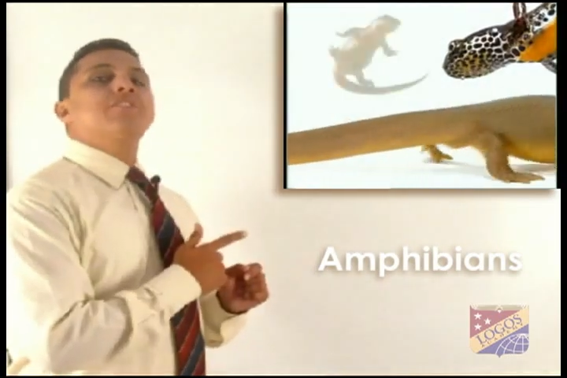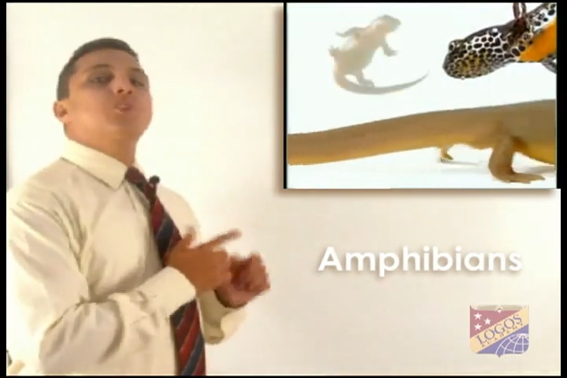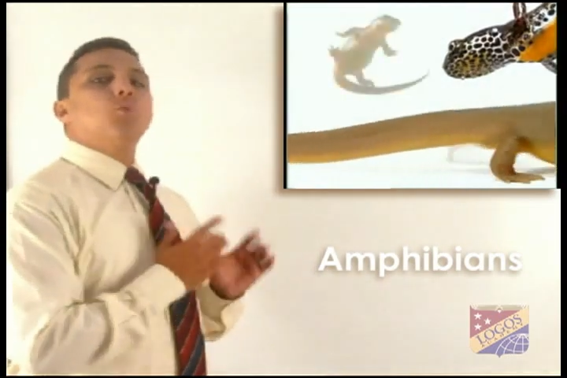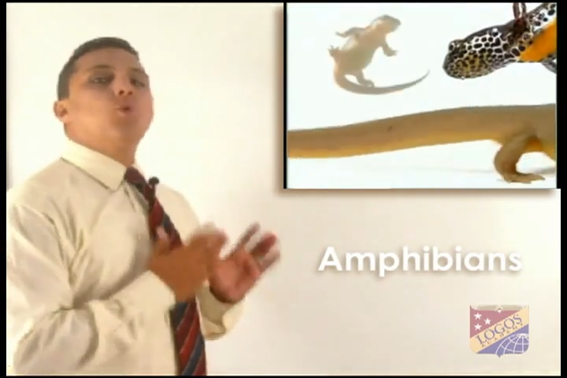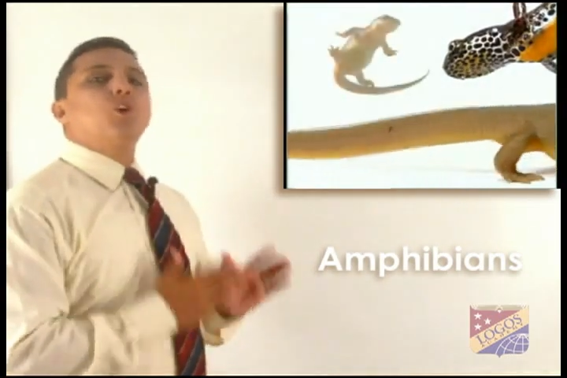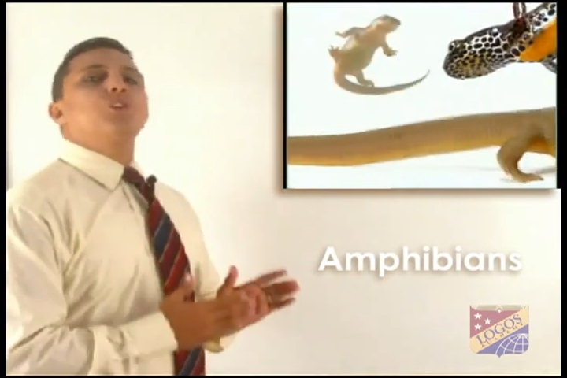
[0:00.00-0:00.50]

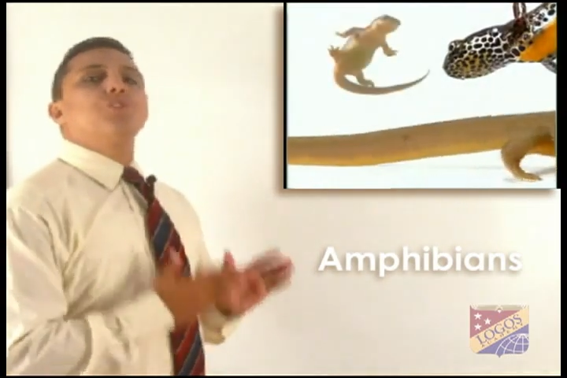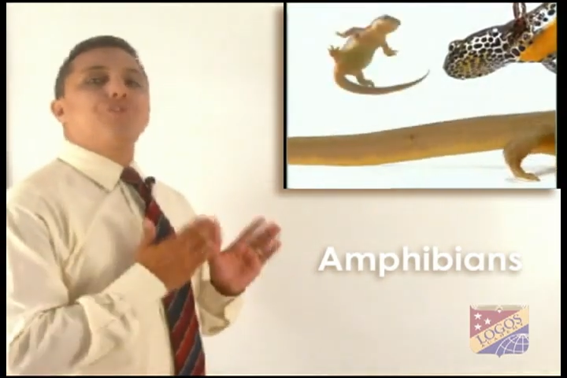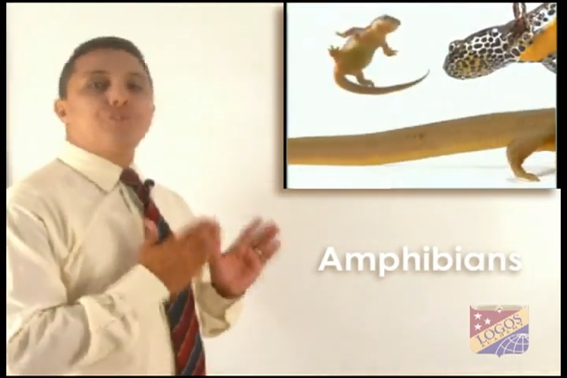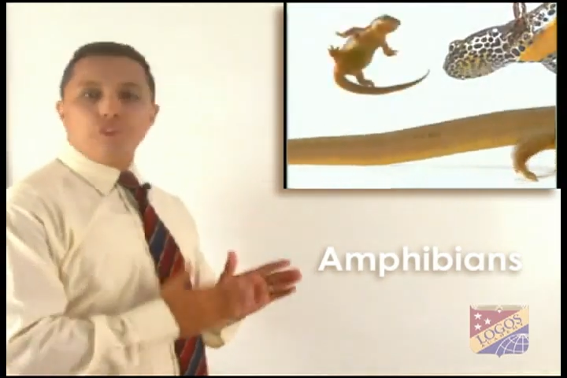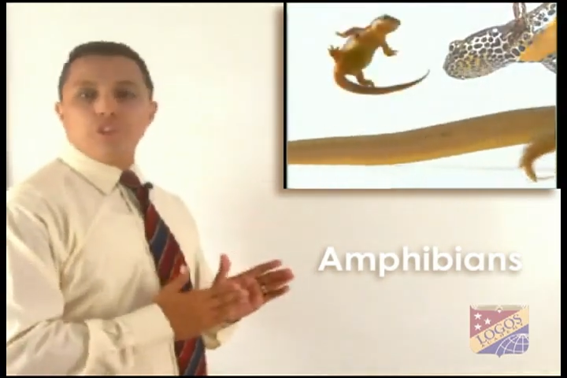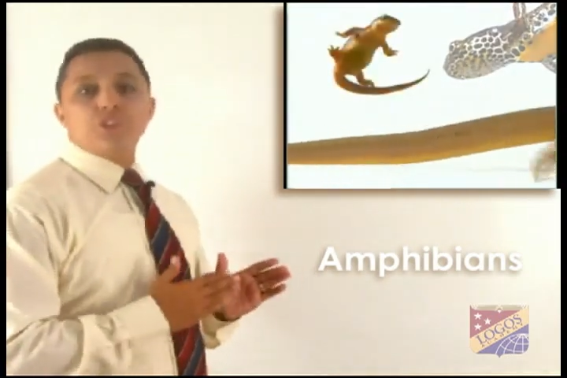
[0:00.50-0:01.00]
Amphibians
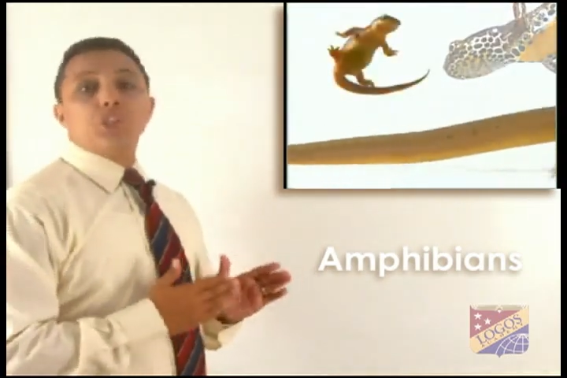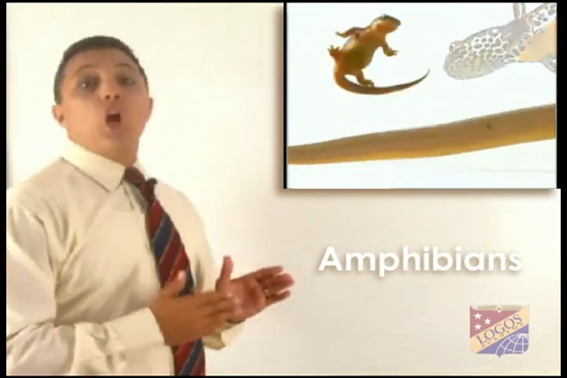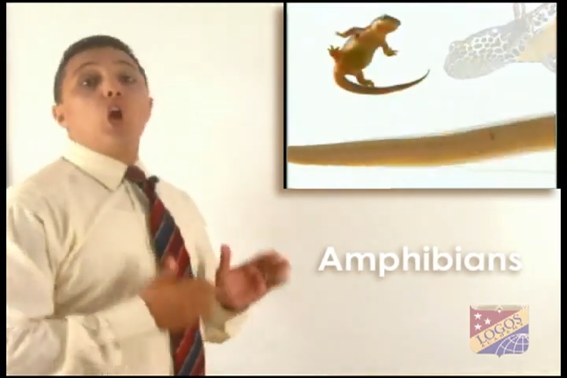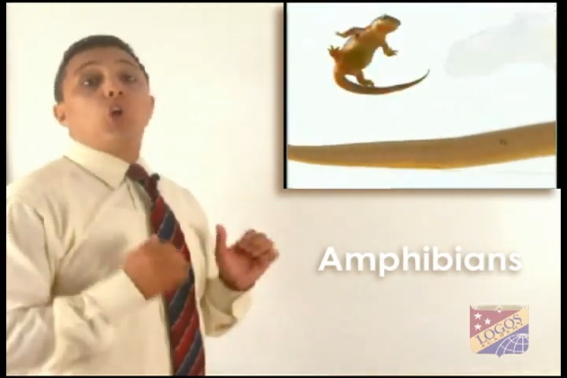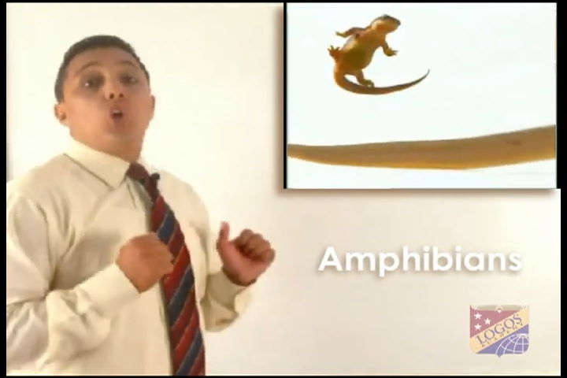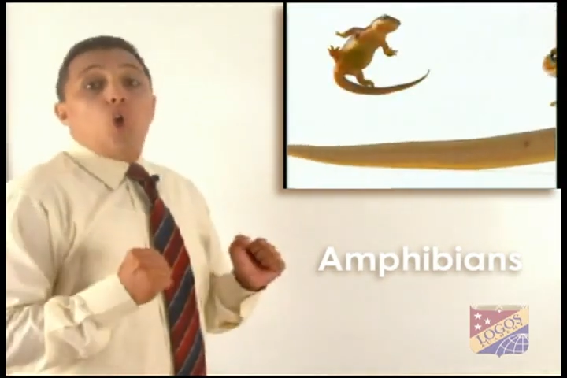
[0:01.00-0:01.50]
were
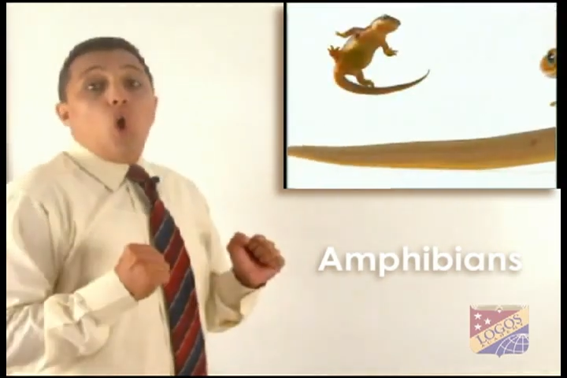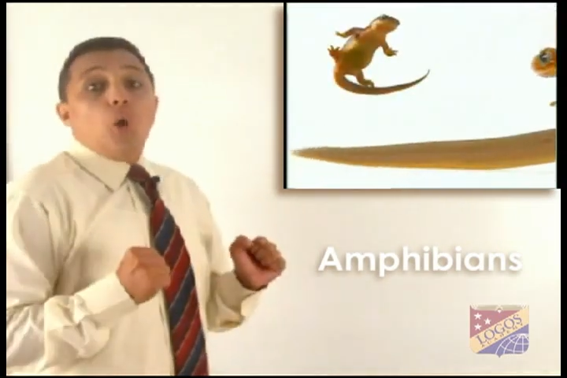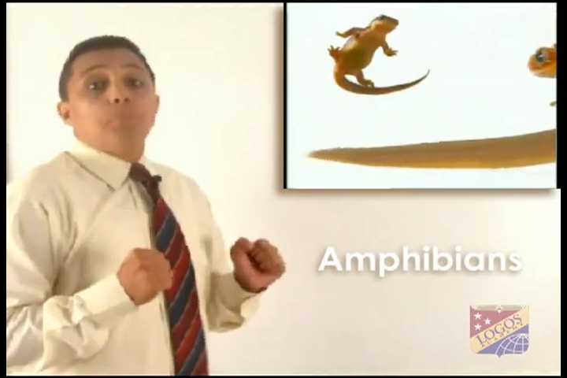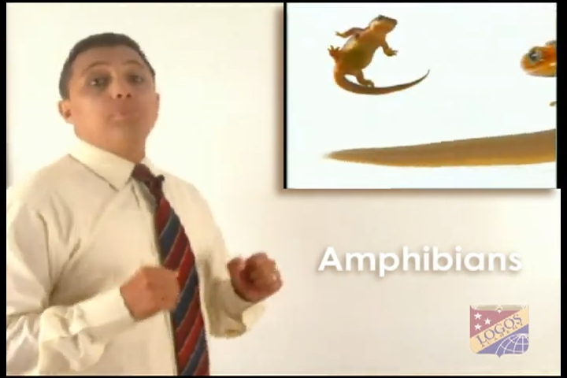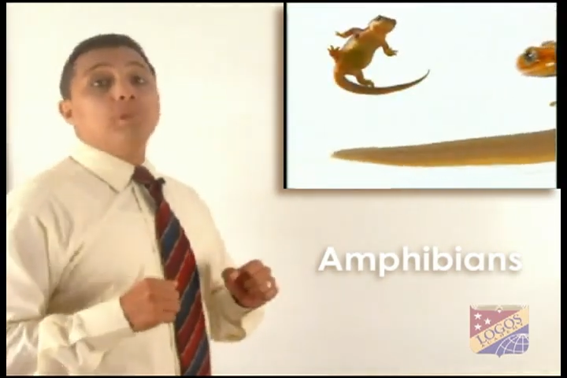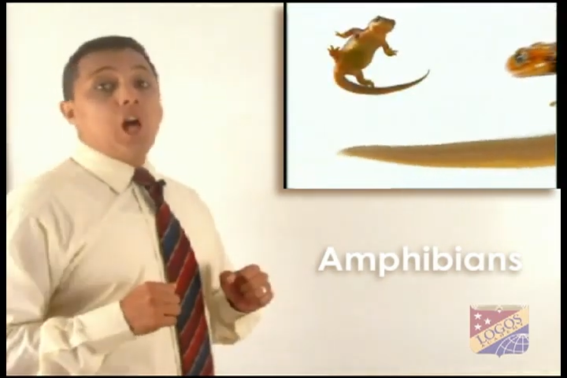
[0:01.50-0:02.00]
the first
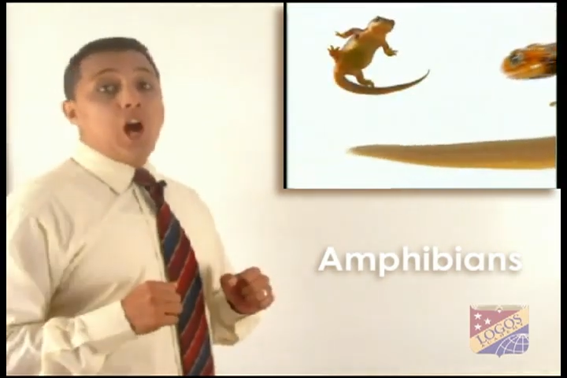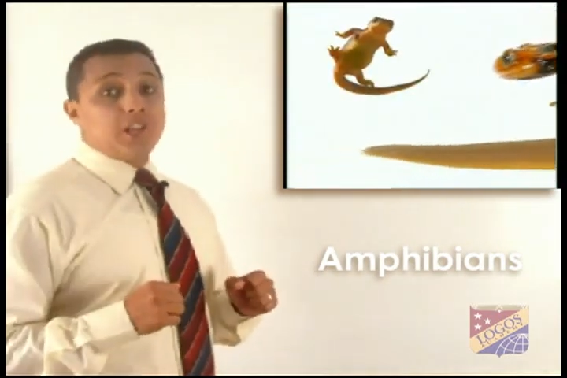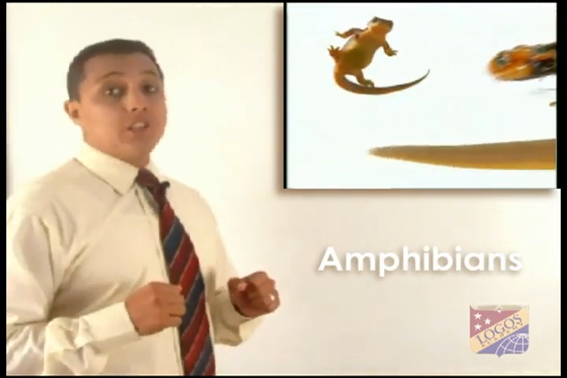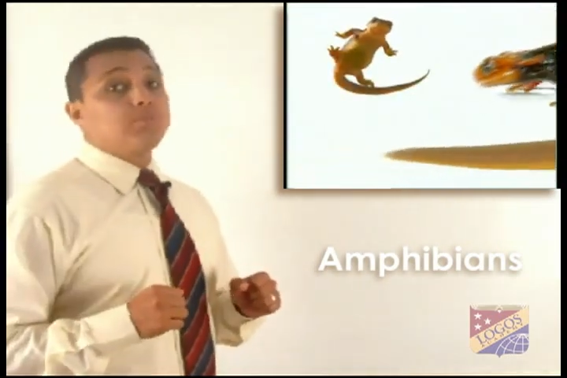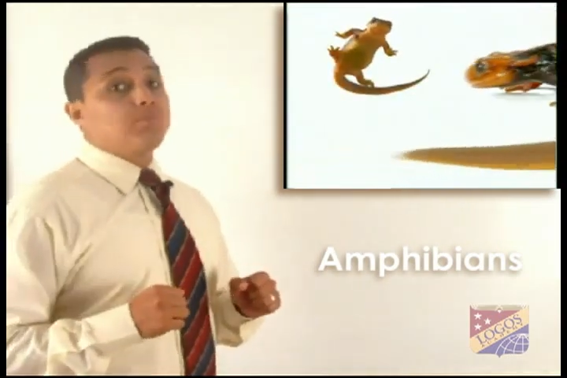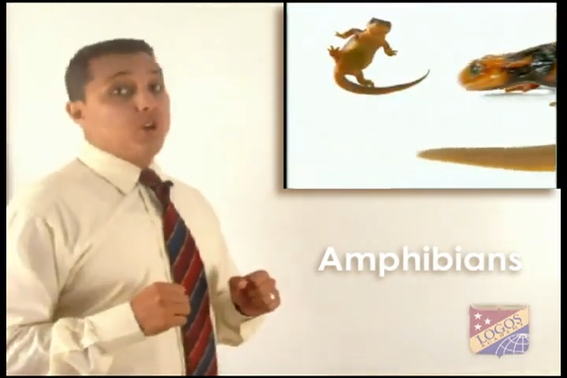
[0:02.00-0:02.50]

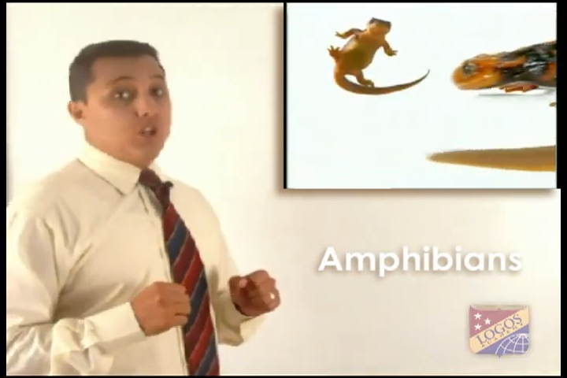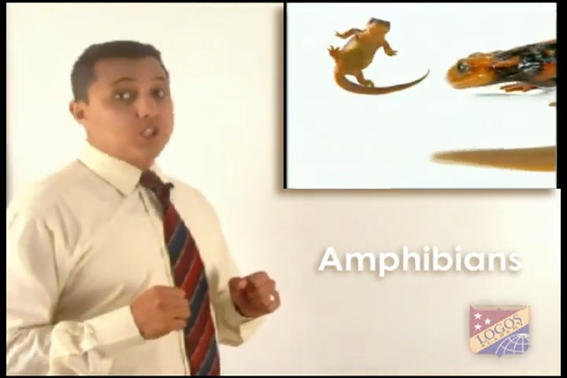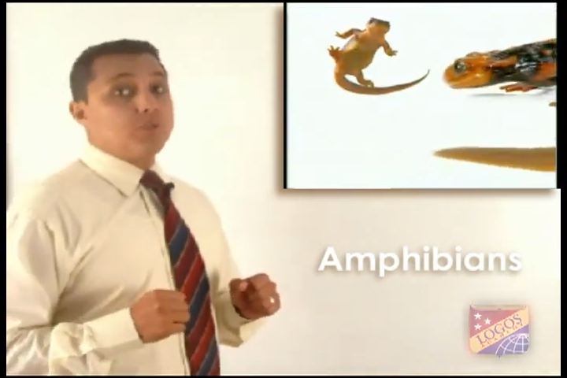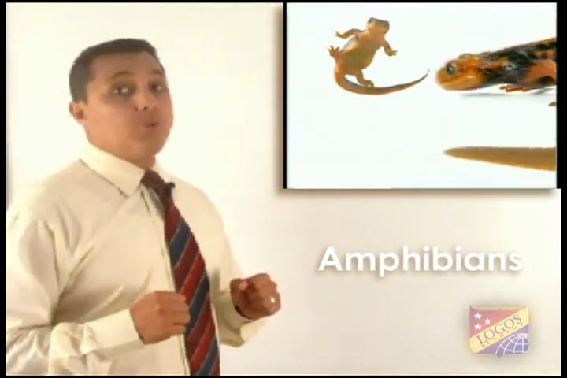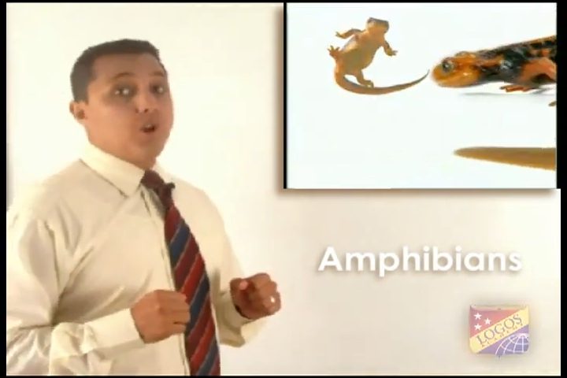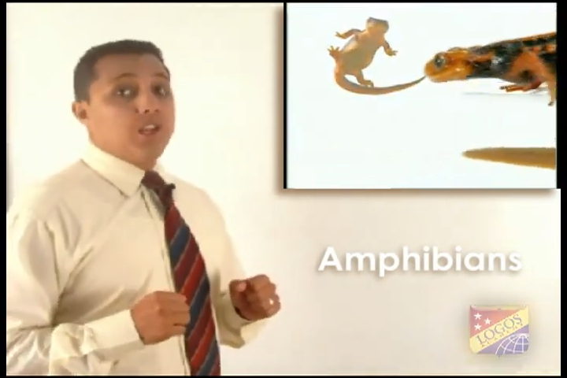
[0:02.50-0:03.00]

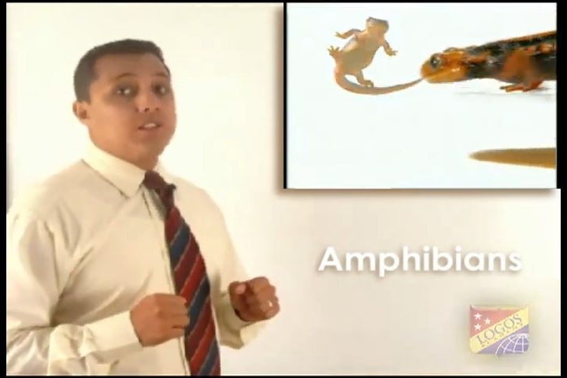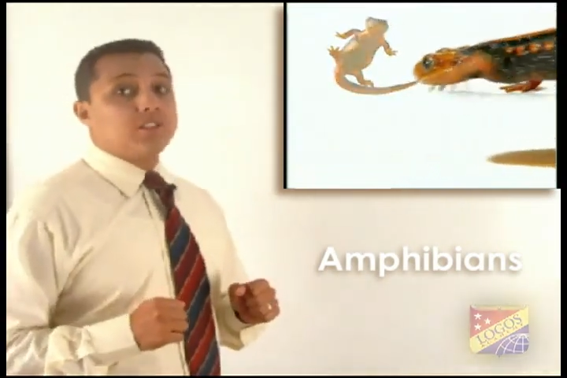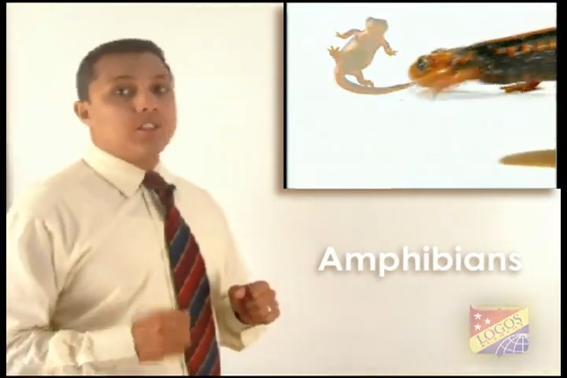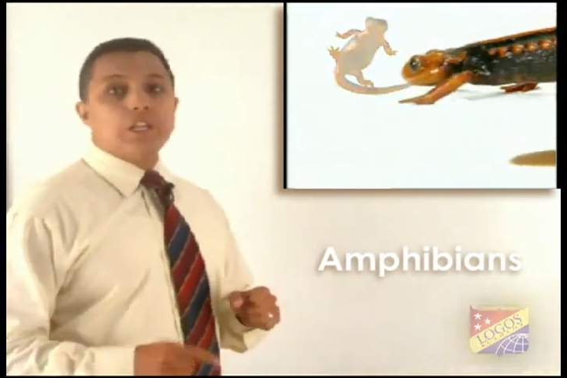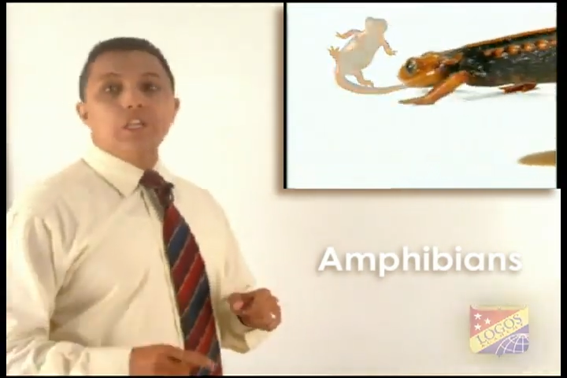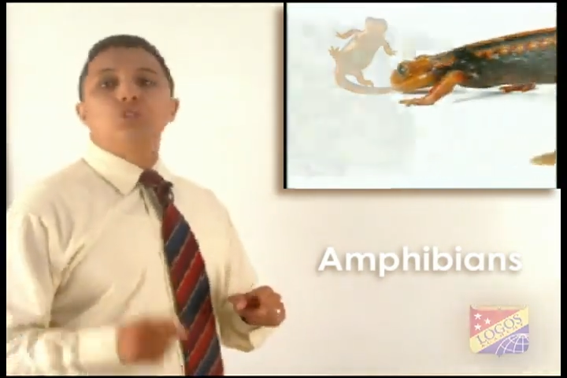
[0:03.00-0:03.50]
cold-blooded
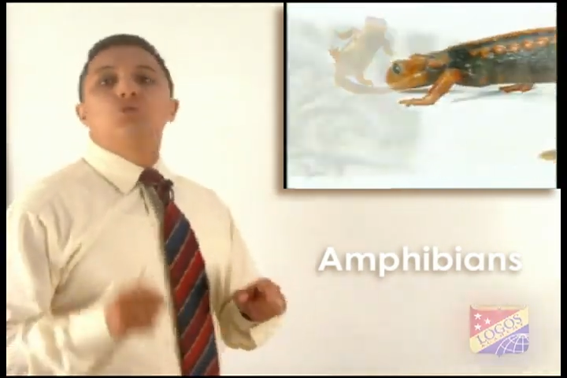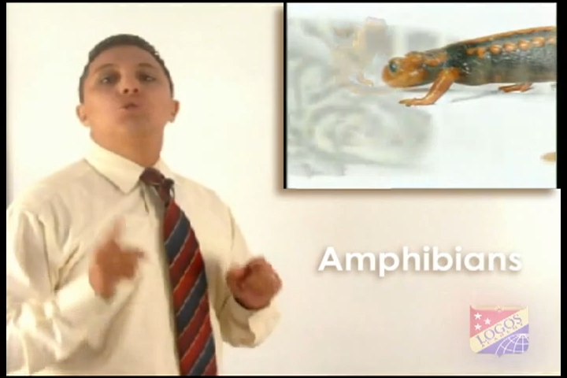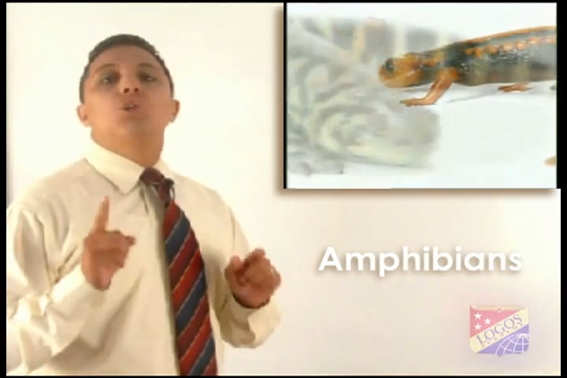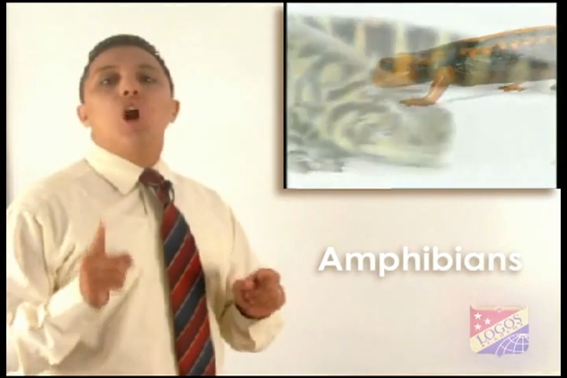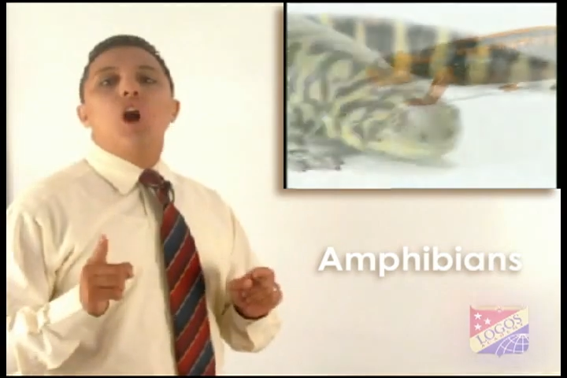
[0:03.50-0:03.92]
vertebrates